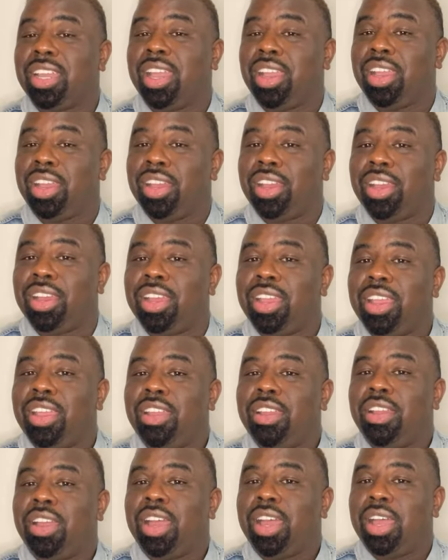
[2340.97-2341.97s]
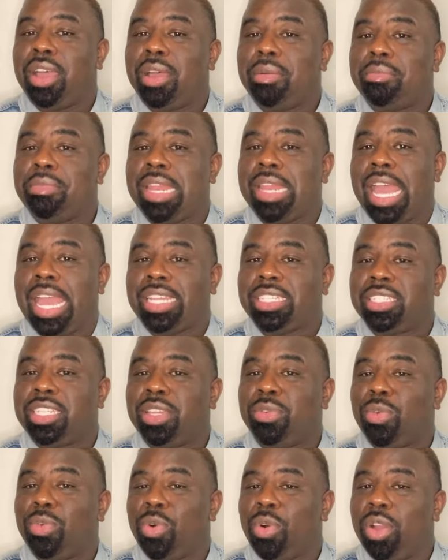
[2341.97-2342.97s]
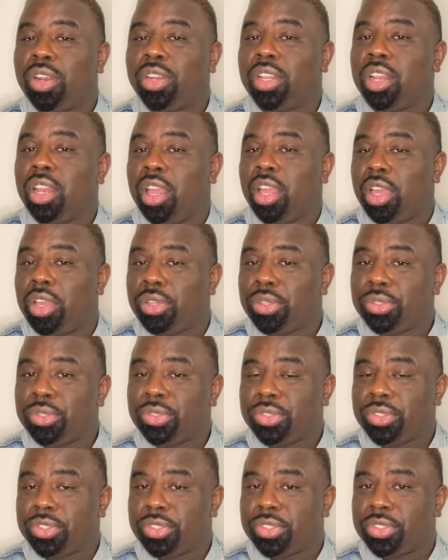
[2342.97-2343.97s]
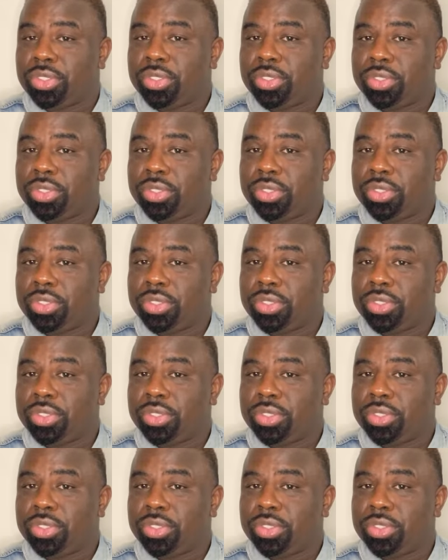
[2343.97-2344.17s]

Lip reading: her nicely worn clothes.